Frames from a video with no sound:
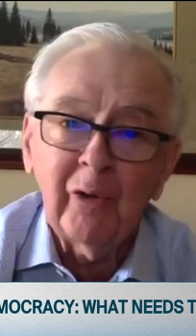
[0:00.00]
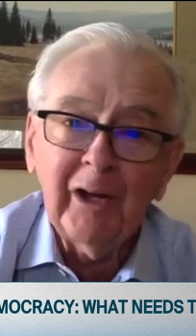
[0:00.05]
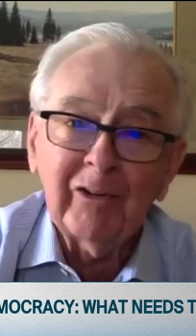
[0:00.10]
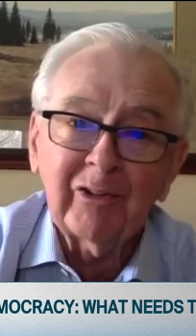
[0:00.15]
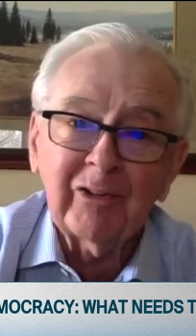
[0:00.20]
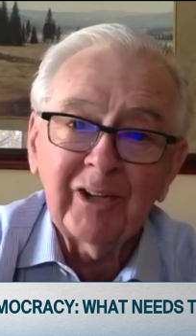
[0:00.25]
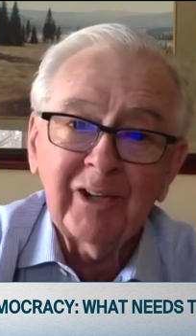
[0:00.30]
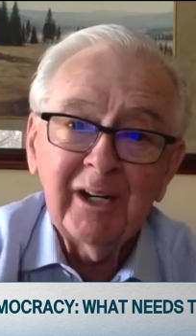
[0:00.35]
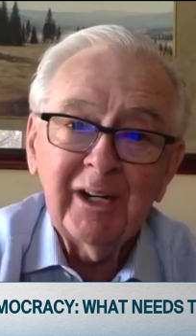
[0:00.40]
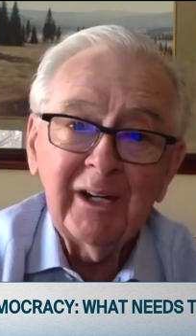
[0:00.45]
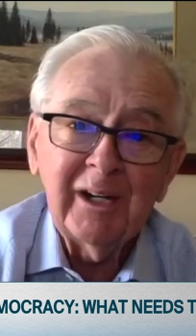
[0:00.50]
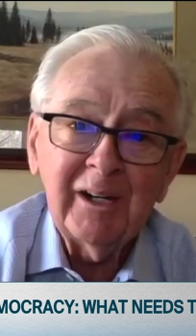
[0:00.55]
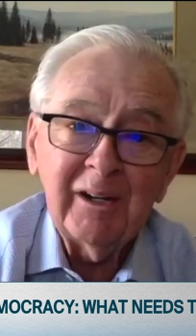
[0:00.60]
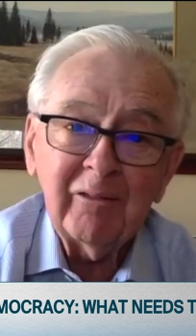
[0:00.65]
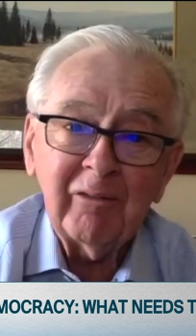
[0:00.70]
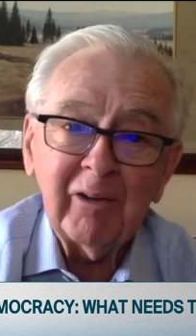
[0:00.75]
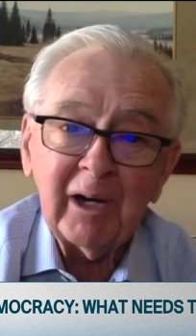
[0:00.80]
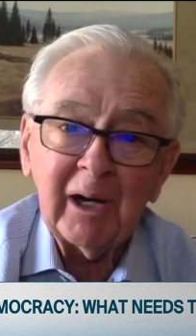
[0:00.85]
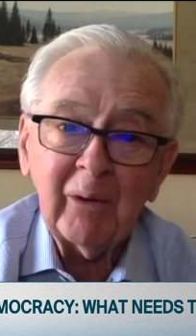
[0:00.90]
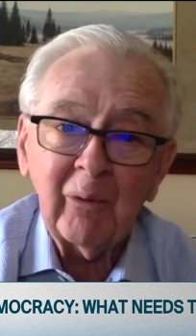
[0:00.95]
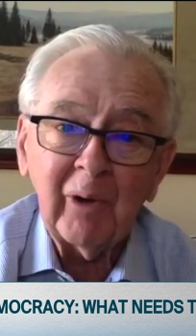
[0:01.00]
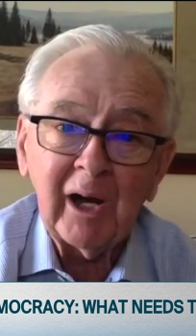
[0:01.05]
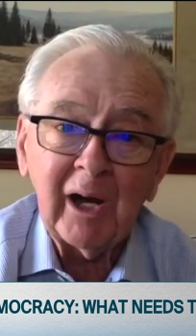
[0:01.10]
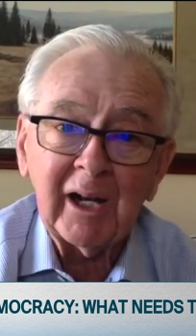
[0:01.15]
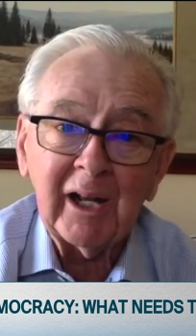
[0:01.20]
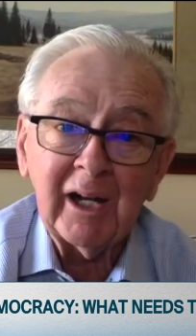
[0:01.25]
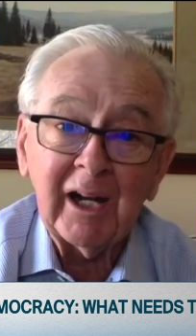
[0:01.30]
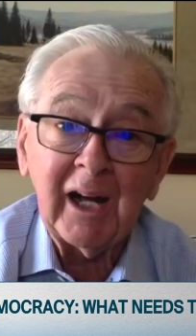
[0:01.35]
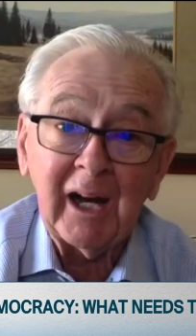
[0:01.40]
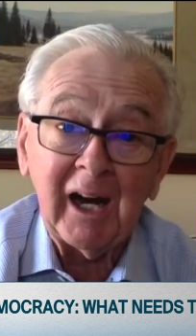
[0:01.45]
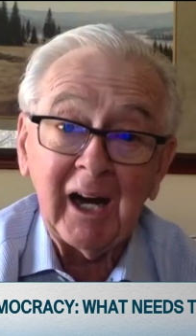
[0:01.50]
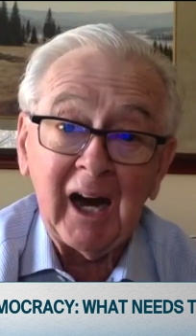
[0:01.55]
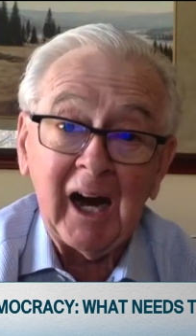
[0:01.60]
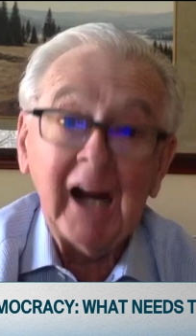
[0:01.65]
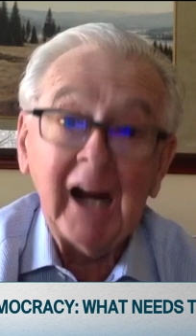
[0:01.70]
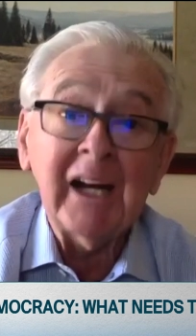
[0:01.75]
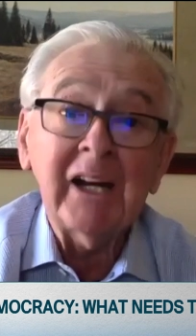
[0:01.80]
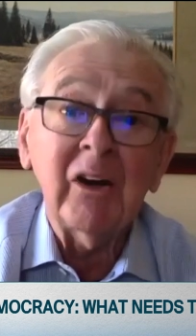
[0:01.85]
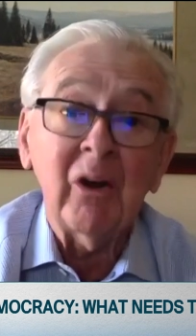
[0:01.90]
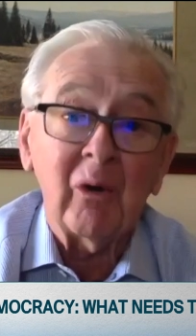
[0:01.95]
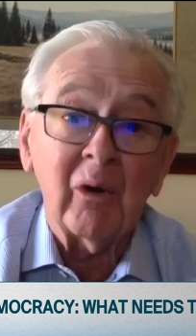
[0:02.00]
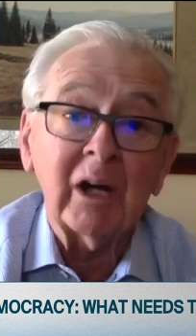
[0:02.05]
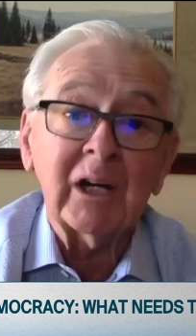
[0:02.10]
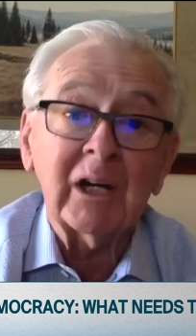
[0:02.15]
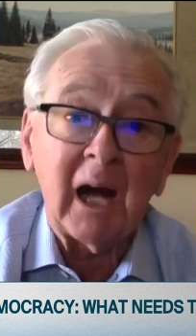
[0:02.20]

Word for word: this very well, and I, I know it.